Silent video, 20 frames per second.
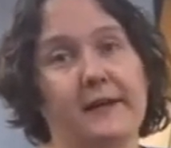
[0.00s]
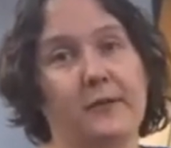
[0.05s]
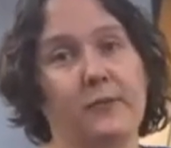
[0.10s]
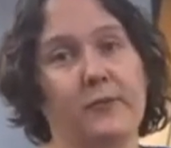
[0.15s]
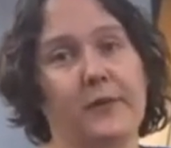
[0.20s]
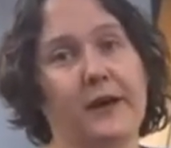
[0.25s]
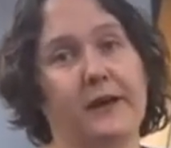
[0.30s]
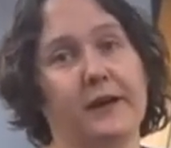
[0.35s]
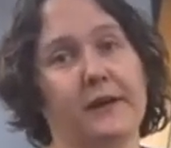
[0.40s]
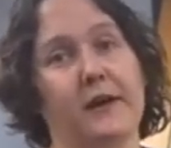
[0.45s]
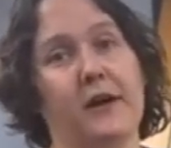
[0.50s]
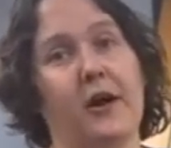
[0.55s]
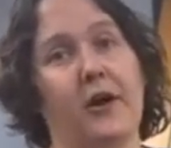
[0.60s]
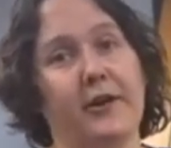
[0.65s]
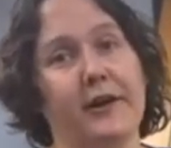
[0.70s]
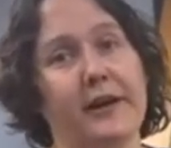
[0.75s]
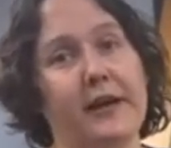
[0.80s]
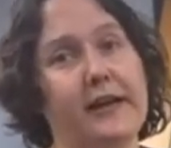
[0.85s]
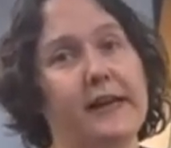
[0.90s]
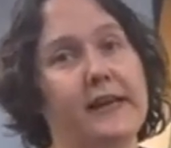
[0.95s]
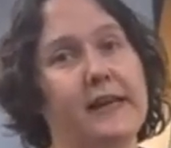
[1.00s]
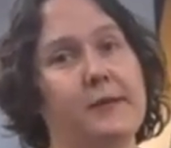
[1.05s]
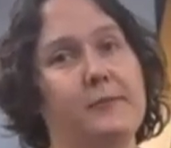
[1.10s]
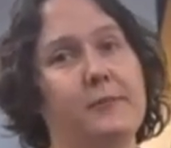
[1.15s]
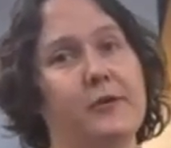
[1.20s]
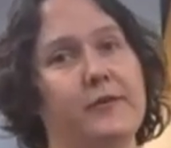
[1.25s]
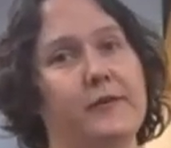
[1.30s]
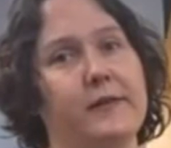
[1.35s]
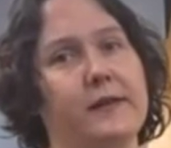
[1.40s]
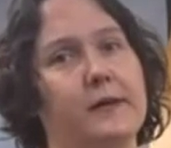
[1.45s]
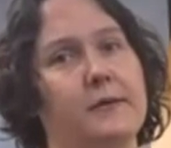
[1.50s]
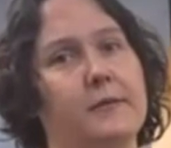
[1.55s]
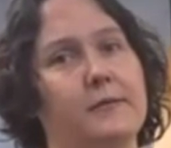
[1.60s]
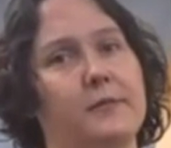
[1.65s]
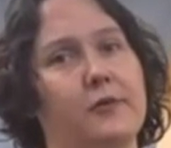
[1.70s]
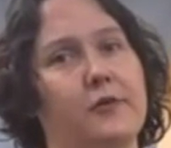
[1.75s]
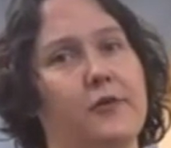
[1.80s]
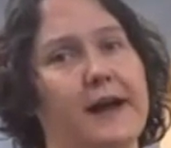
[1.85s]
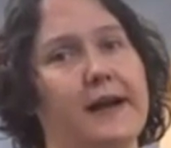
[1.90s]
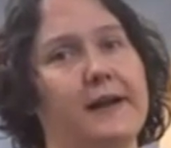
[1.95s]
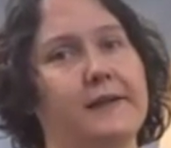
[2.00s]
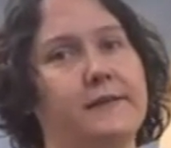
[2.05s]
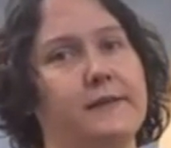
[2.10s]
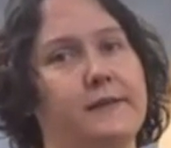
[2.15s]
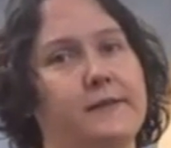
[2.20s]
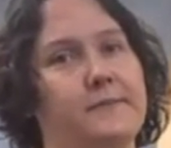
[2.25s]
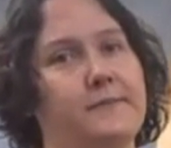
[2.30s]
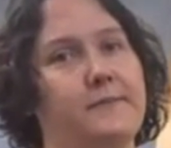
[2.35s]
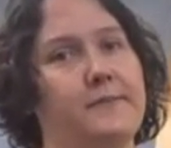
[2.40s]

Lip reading: We got a Carnegie Museum grant,